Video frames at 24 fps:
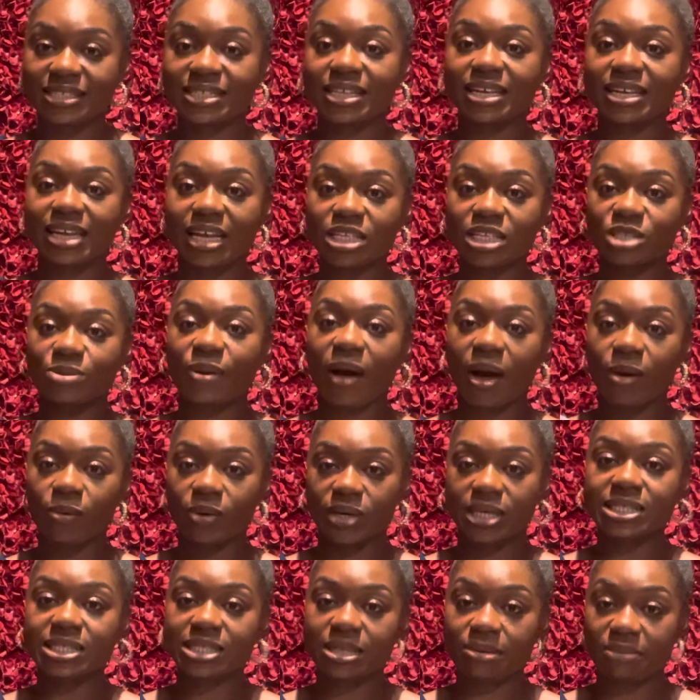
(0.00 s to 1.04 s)
And that's why I
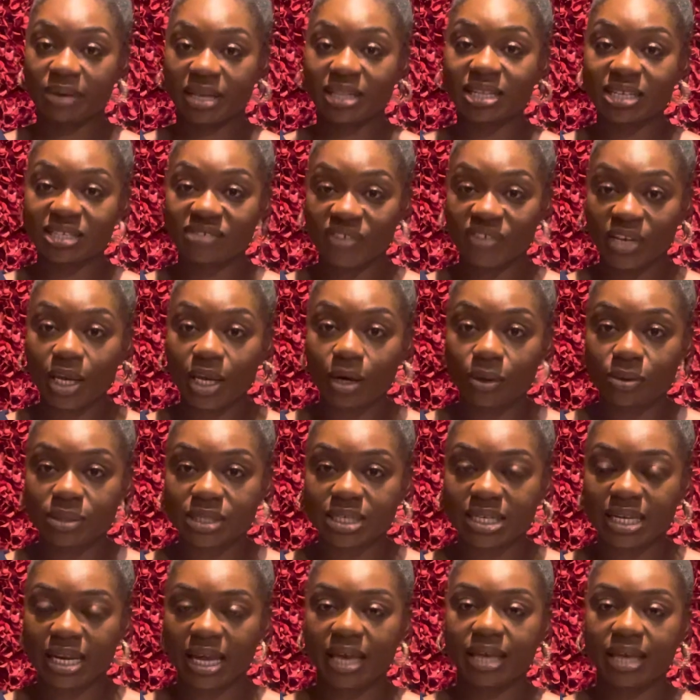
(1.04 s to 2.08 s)
wanted to make this video
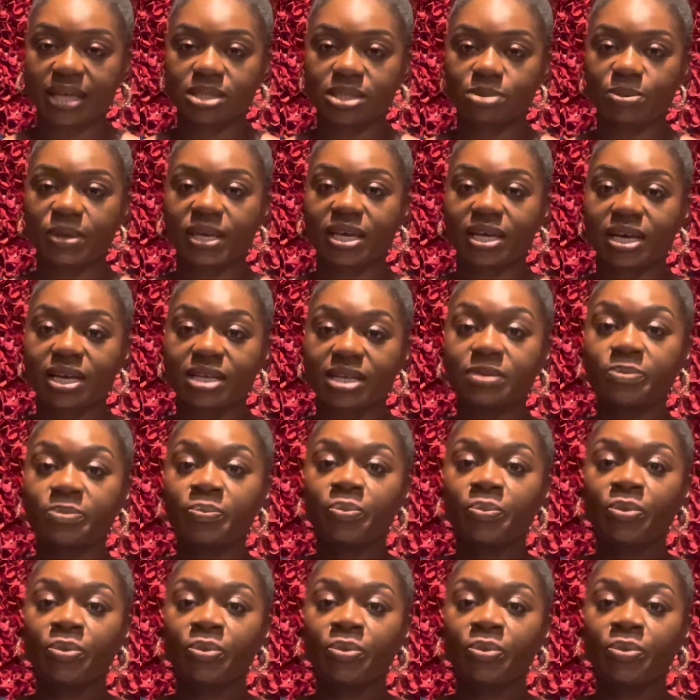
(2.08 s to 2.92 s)
tonight, is because